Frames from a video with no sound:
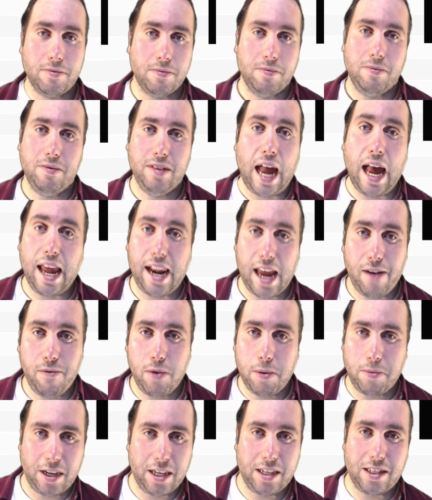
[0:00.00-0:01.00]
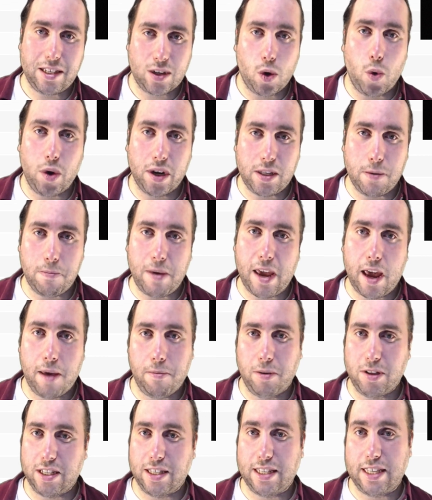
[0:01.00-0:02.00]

not everybody's going to be able to